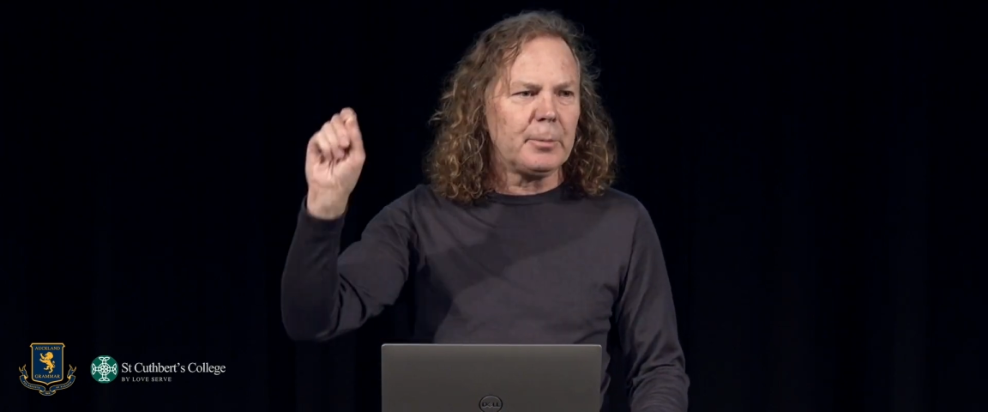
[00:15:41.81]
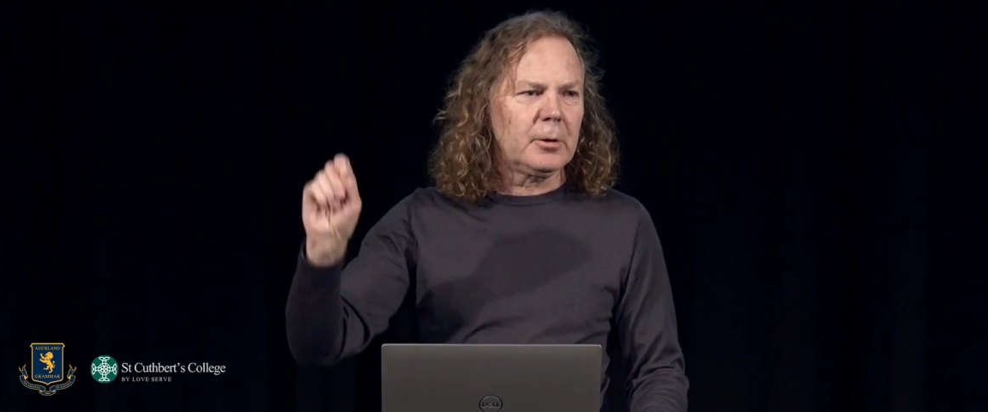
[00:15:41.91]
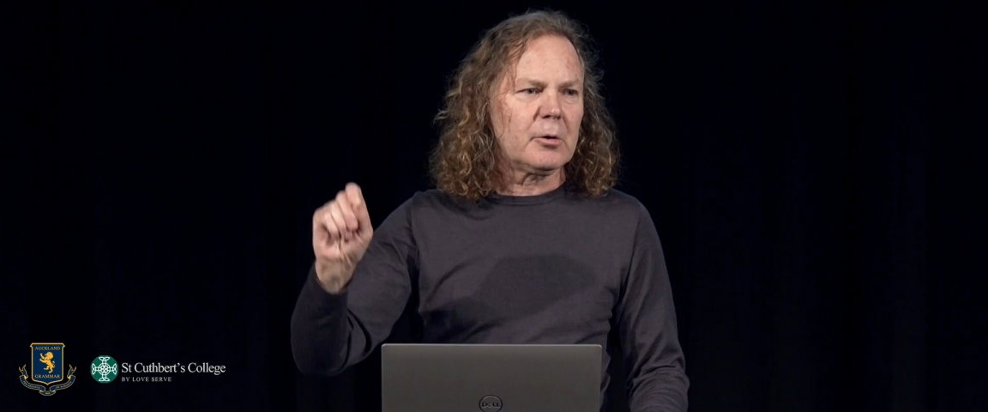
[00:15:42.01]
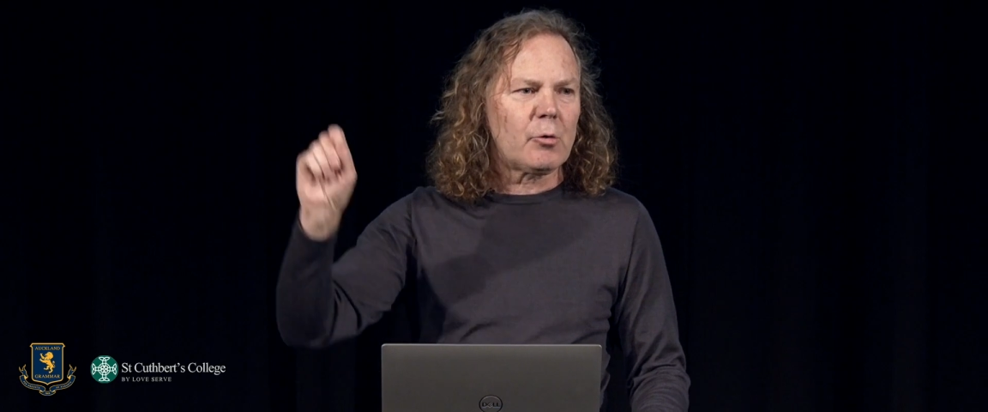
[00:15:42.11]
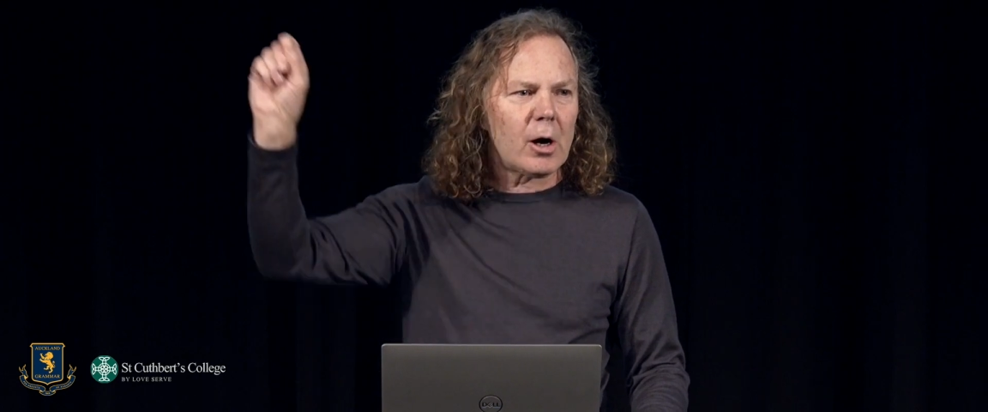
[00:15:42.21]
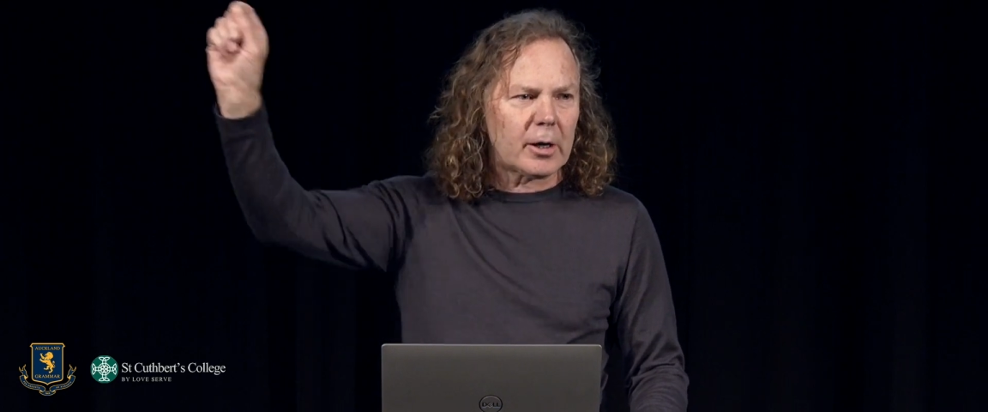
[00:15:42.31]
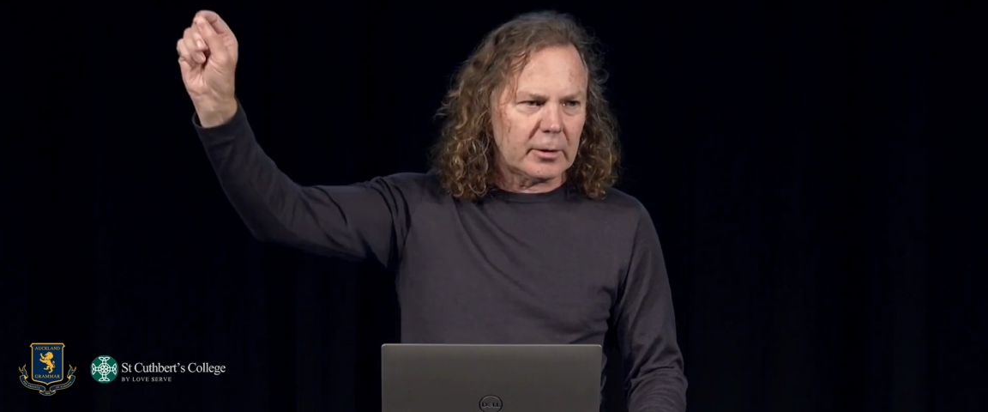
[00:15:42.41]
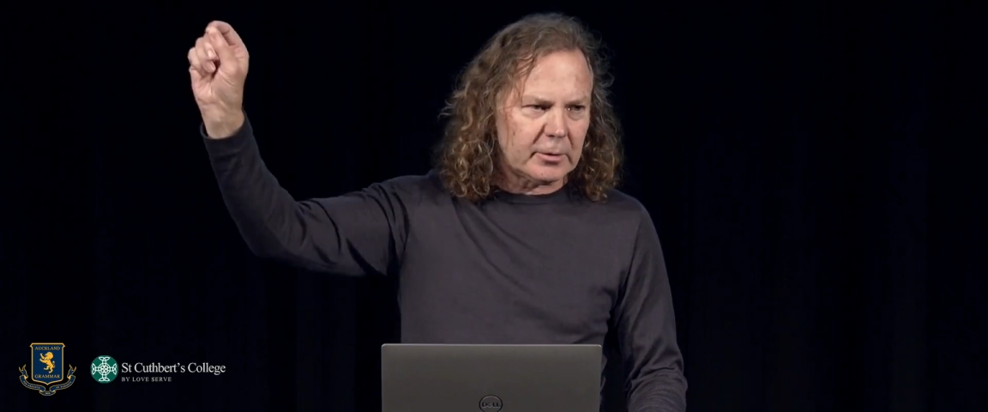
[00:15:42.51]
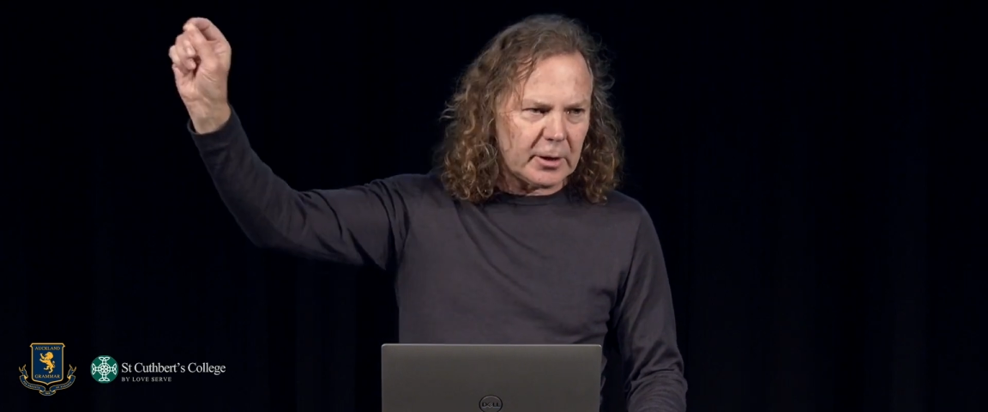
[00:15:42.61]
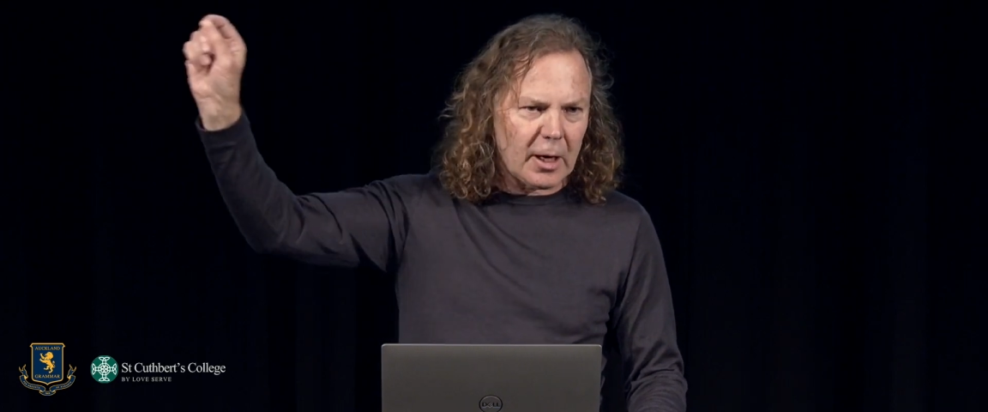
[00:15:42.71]
build a
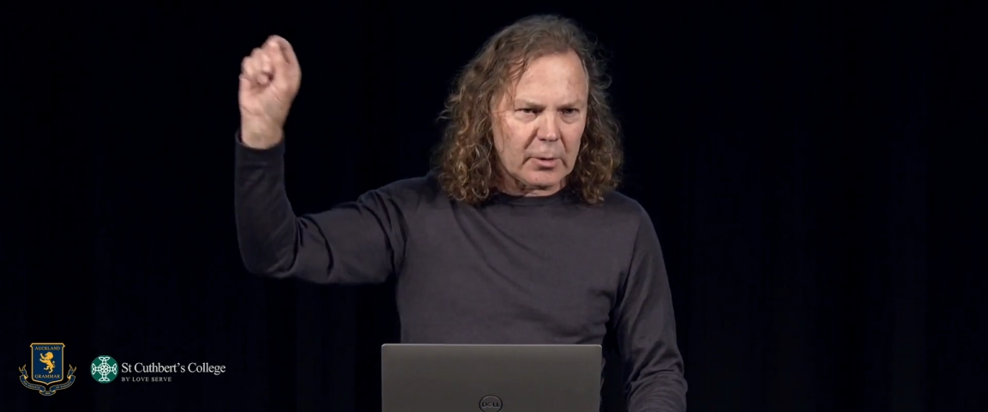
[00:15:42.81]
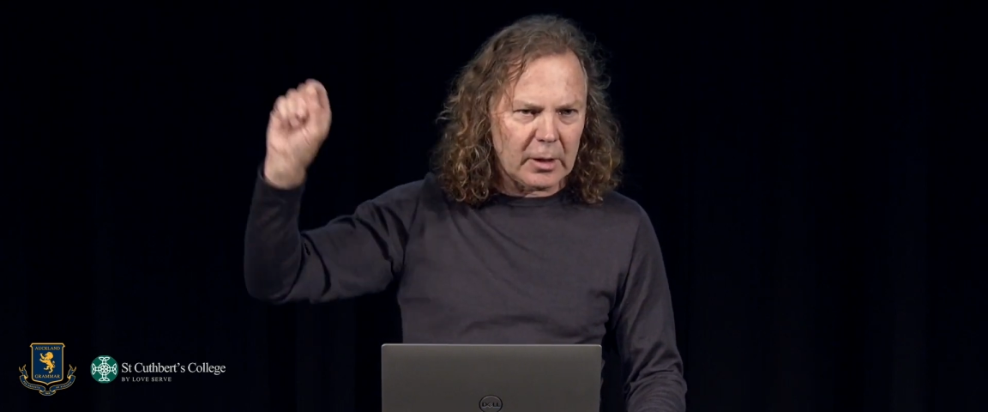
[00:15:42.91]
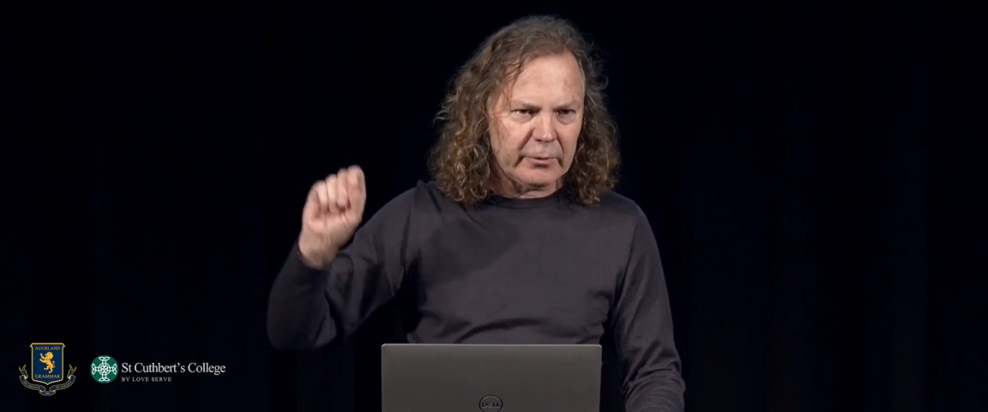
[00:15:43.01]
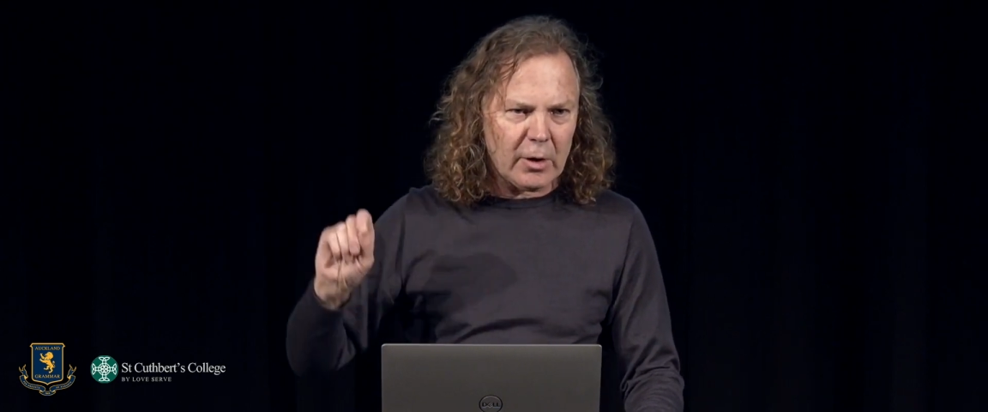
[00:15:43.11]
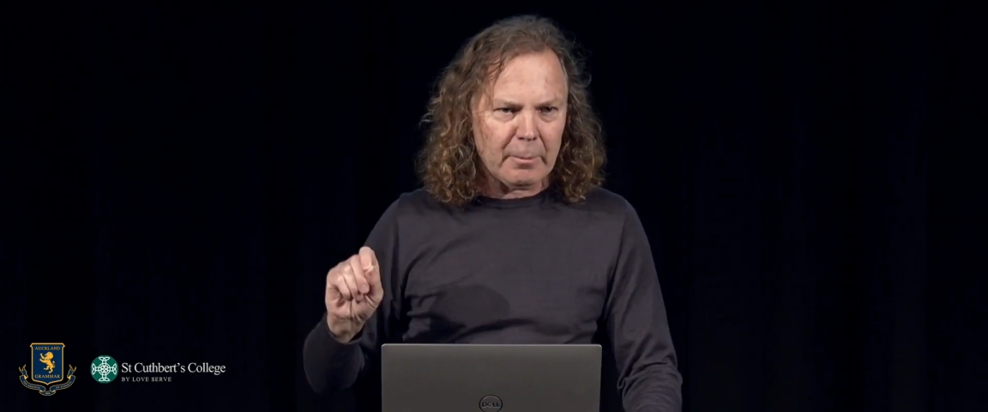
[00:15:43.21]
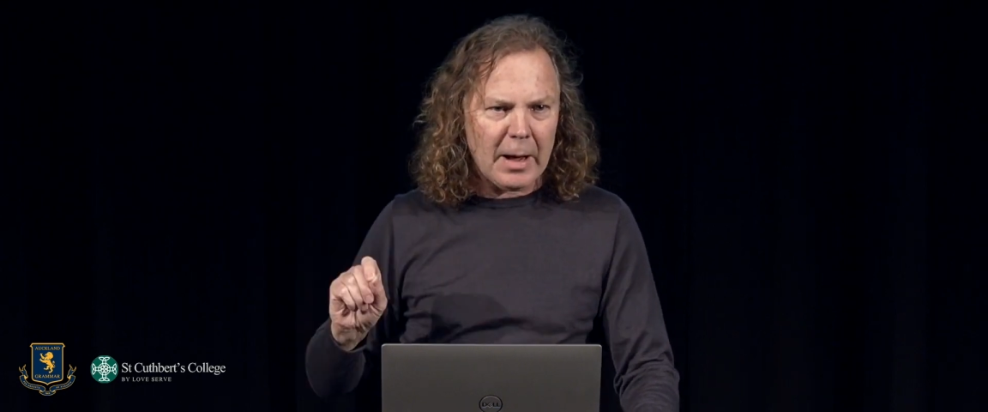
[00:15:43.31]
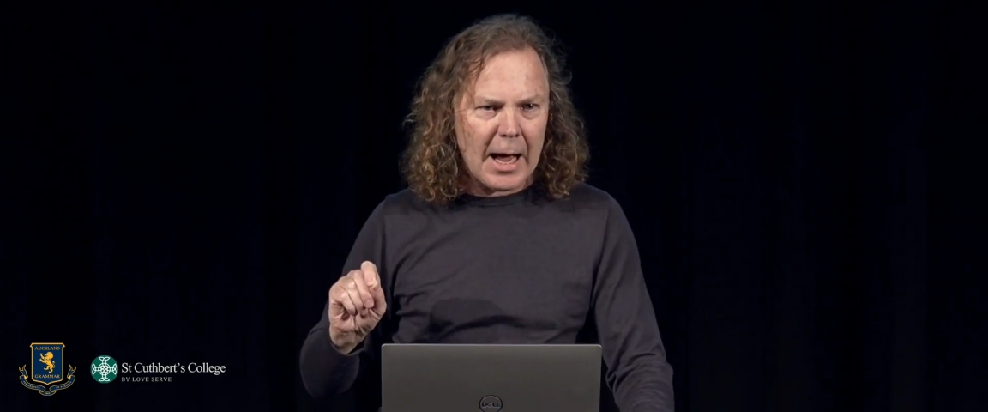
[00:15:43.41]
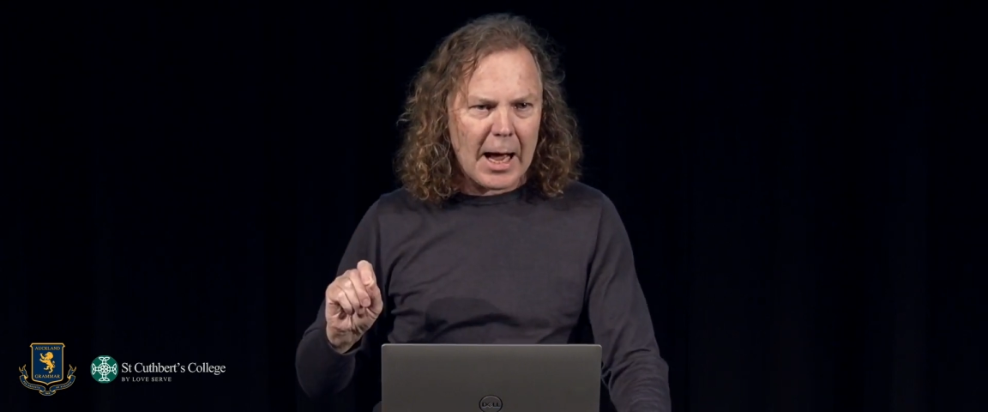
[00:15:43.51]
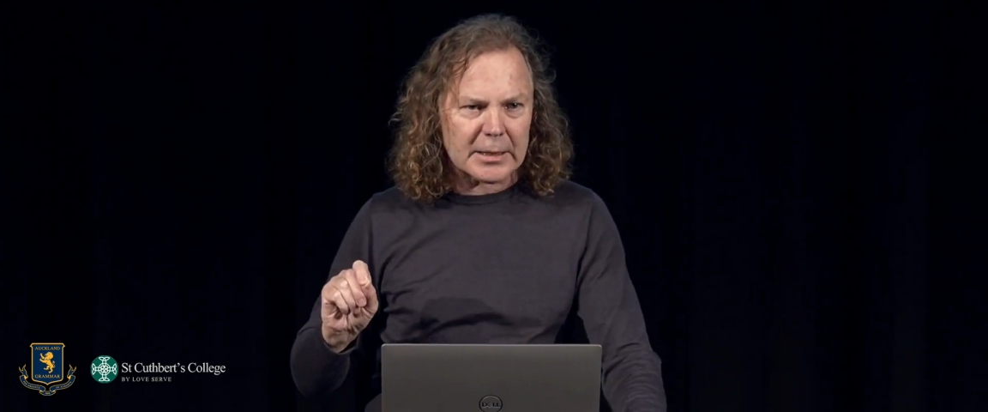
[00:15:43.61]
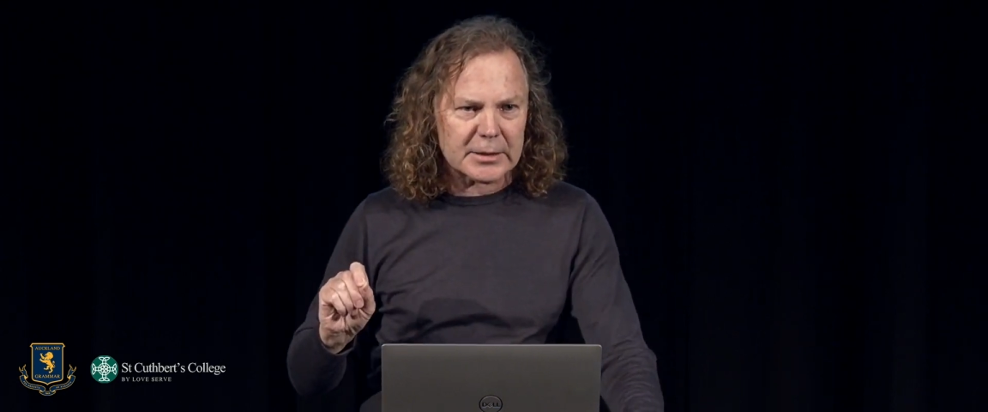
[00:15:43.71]
rocket to go and live on
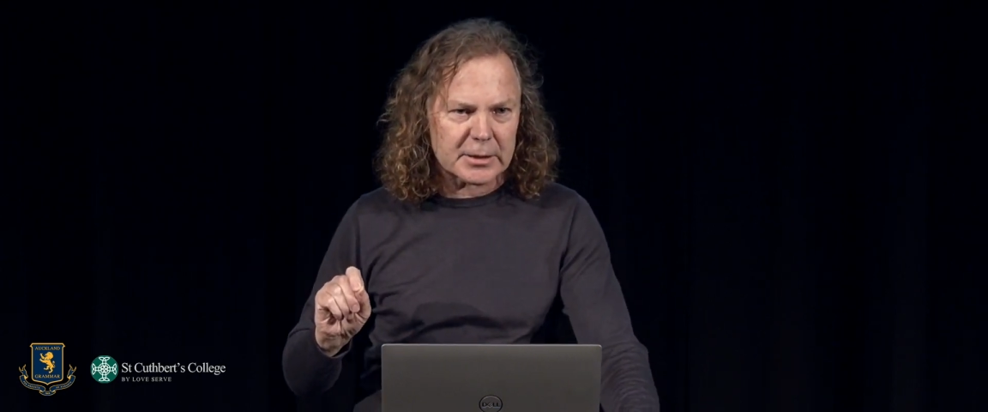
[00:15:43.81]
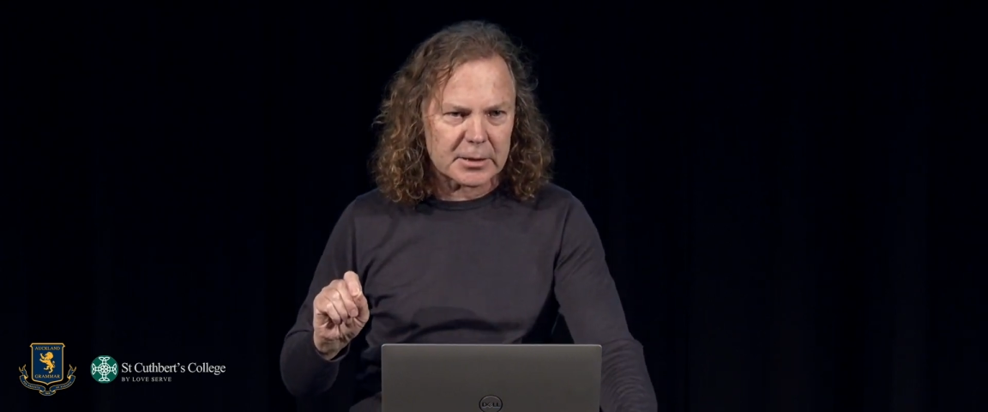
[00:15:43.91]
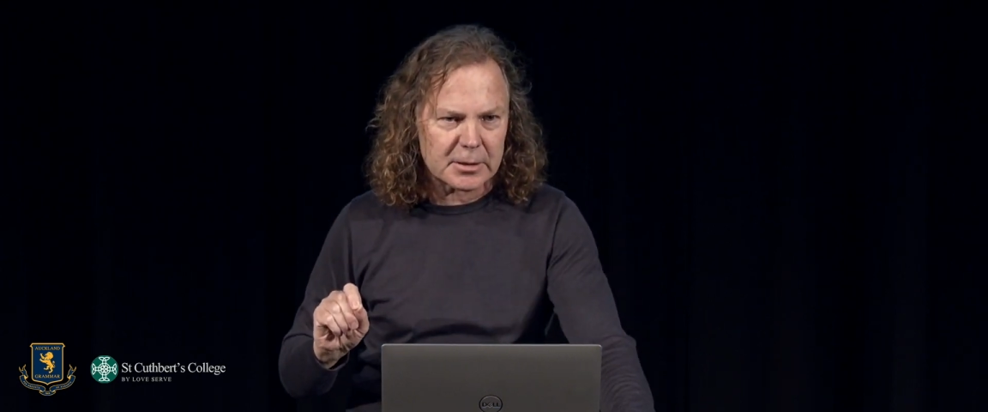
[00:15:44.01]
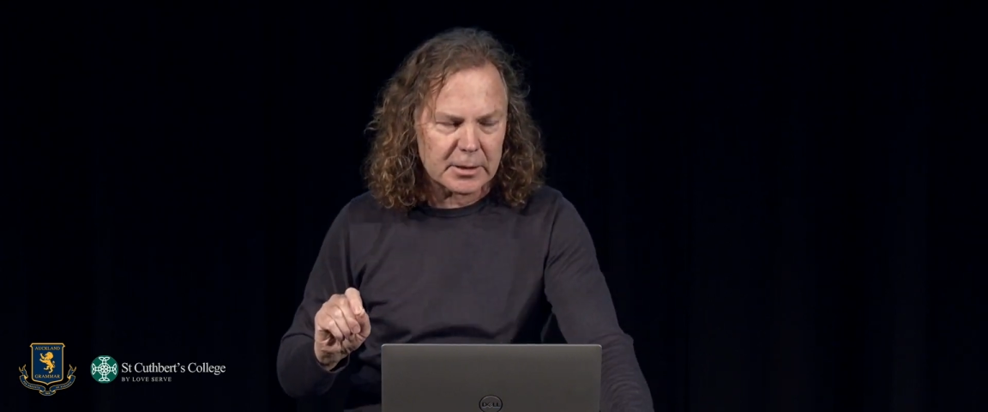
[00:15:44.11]
Mars.